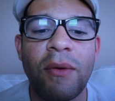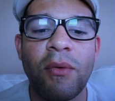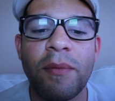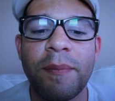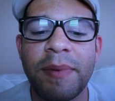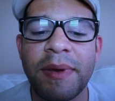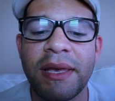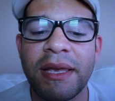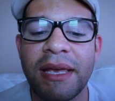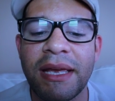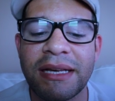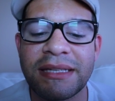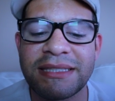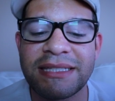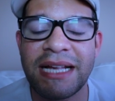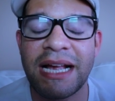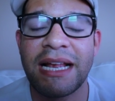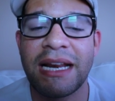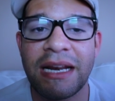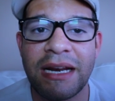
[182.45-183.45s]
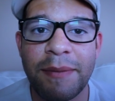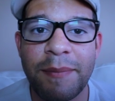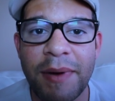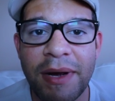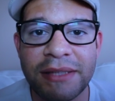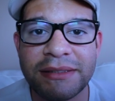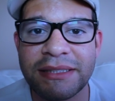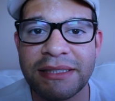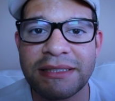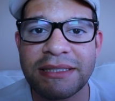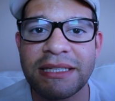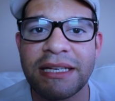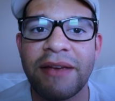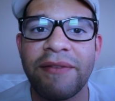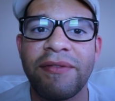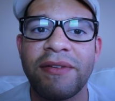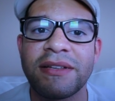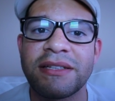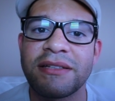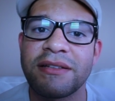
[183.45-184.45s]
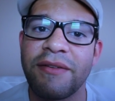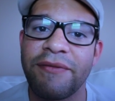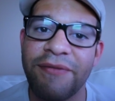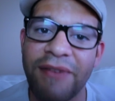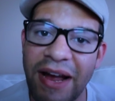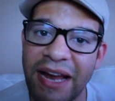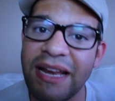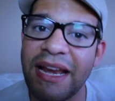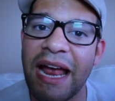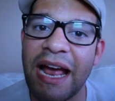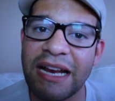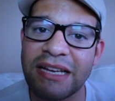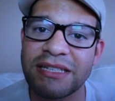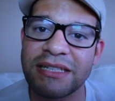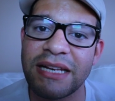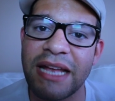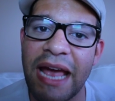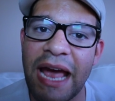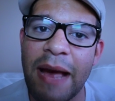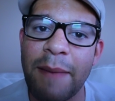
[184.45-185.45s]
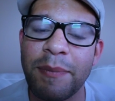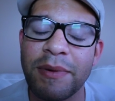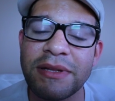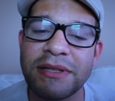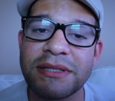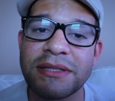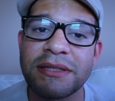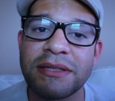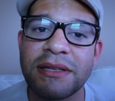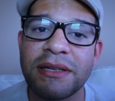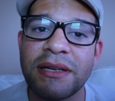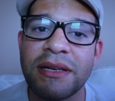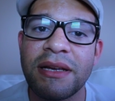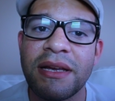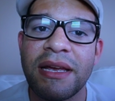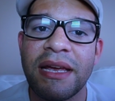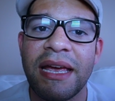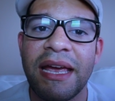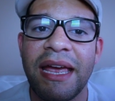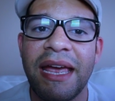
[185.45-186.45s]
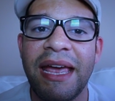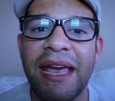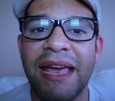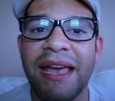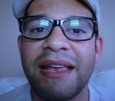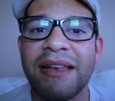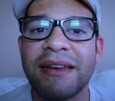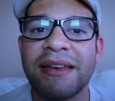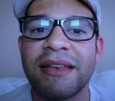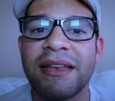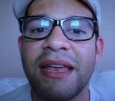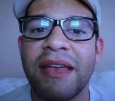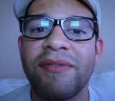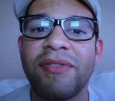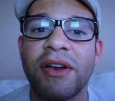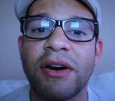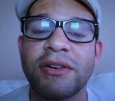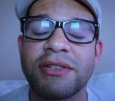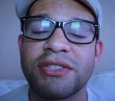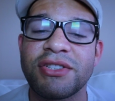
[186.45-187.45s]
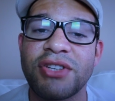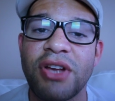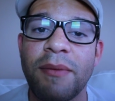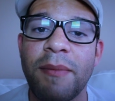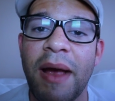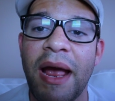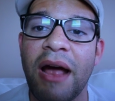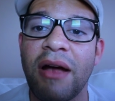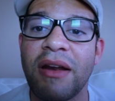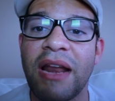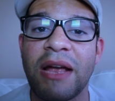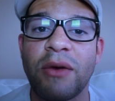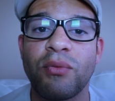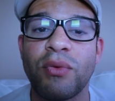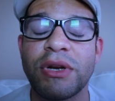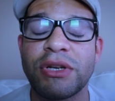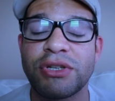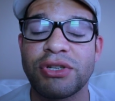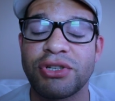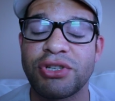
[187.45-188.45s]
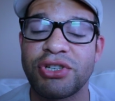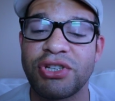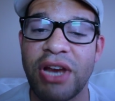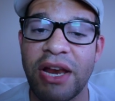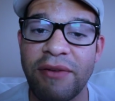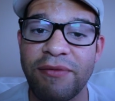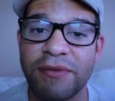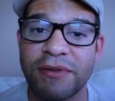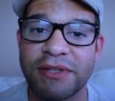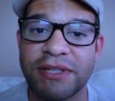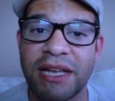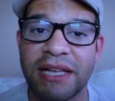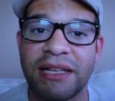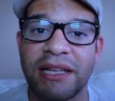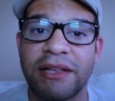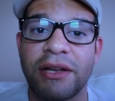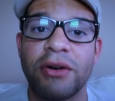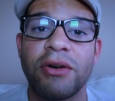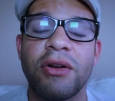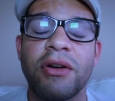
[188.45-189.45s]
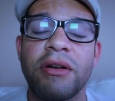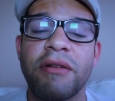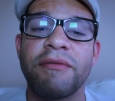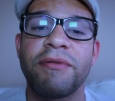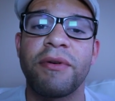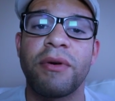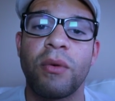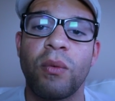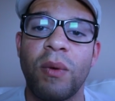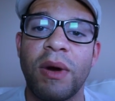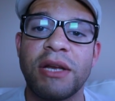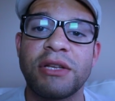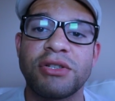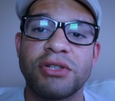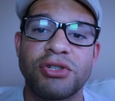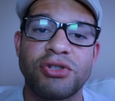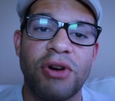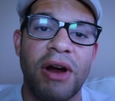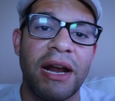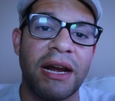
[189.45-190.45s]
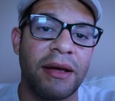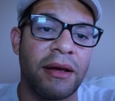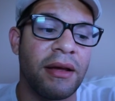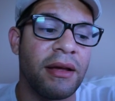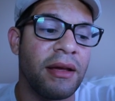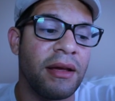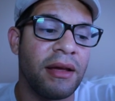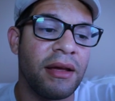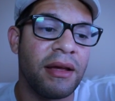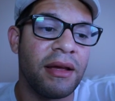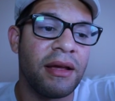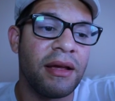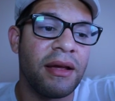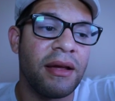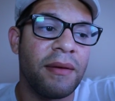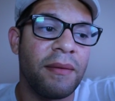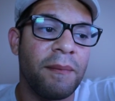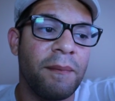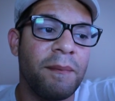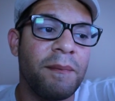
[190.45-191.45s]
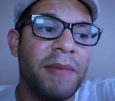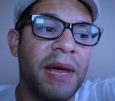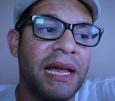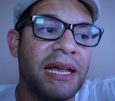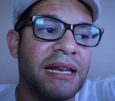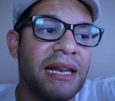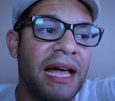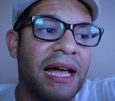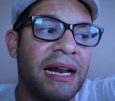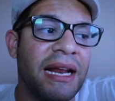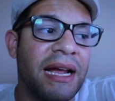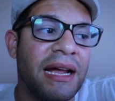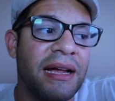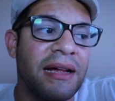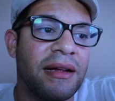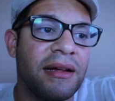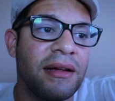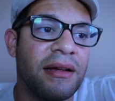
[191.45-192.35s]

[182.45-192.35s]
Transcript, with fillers: I will be excited about this if it's the fight actually happens, and if there's somehow, like Richard Schaefer said, that they're looking for a way to try to make Lara